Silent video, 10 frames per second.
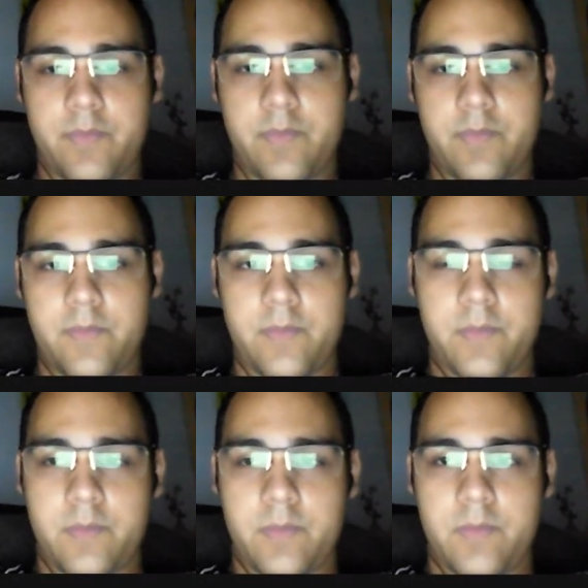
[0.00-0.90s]

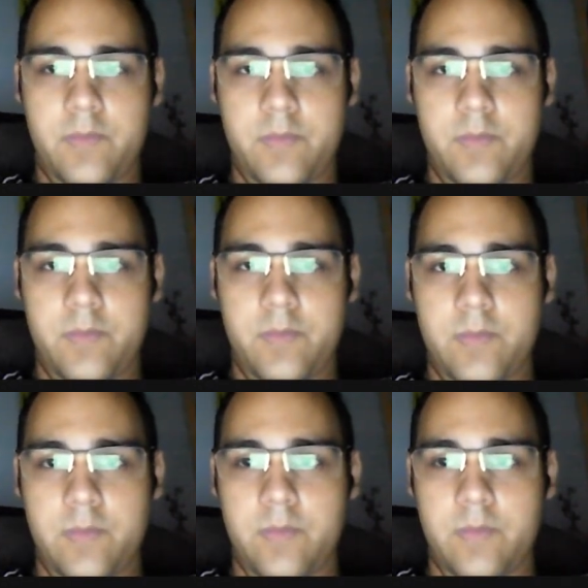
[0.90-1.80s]

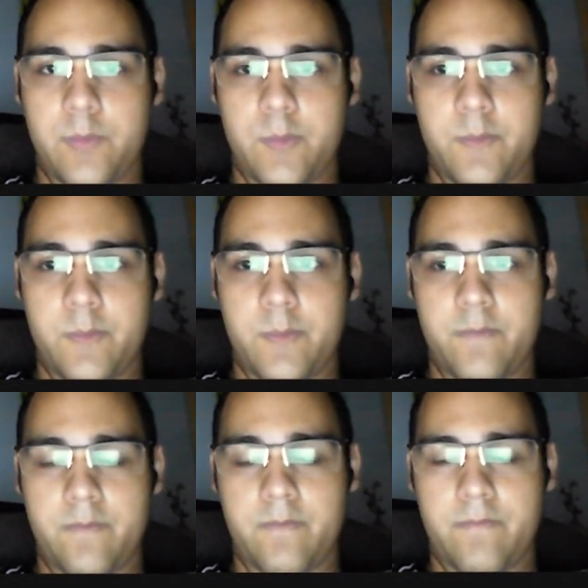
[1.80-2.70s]

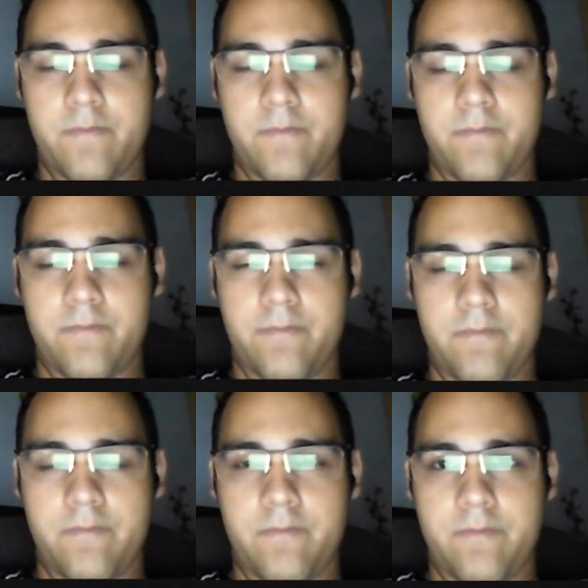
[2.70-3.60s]

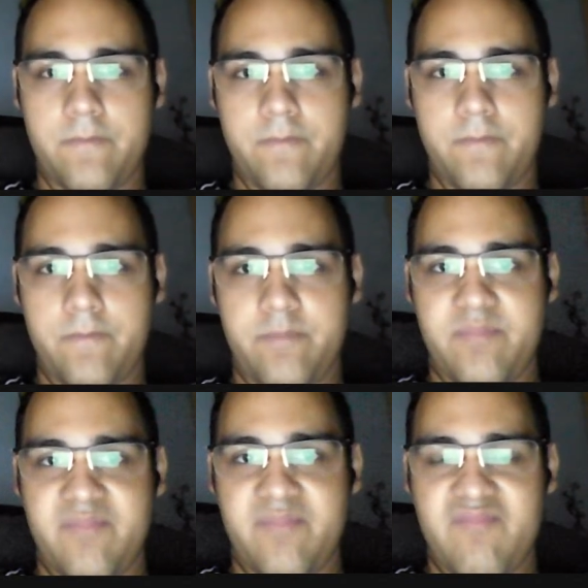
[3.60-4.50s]

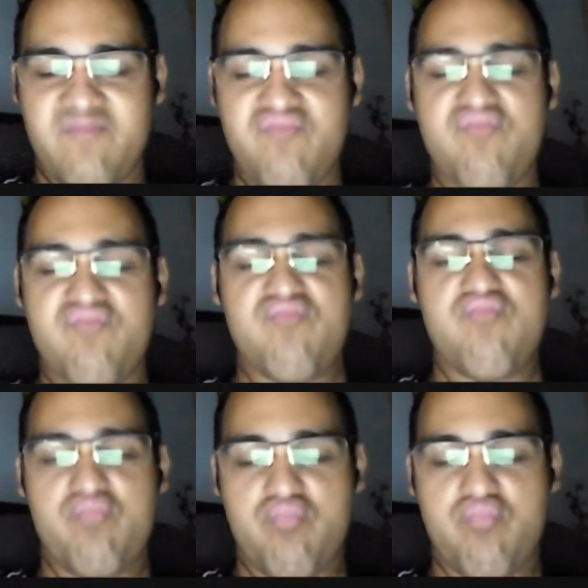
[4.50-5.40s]

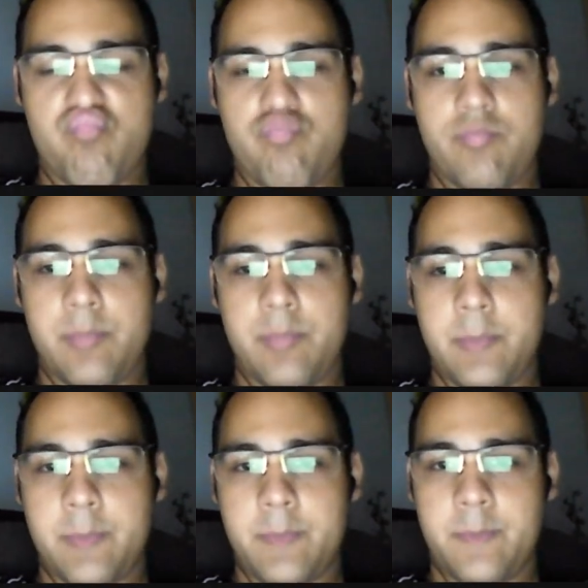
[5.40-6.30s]

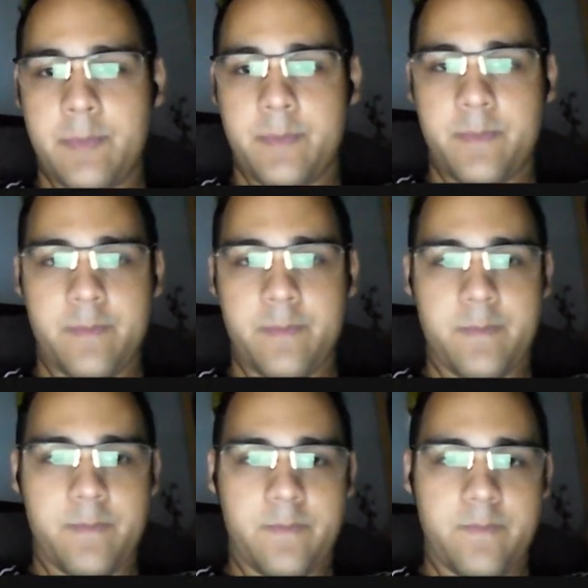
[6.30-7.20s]

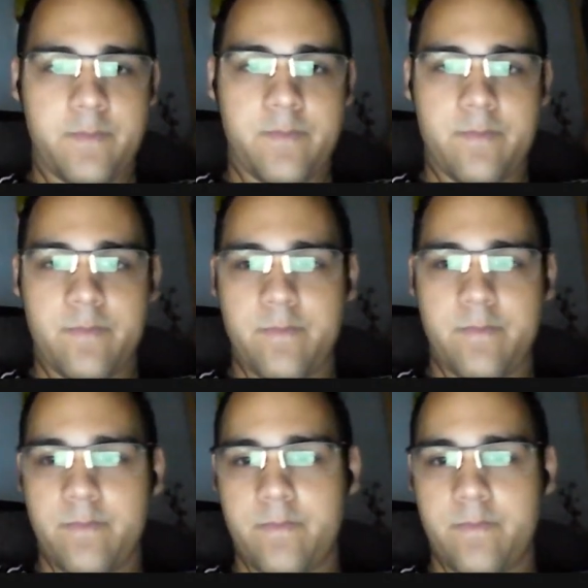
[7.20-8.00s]
The person shown says nothing.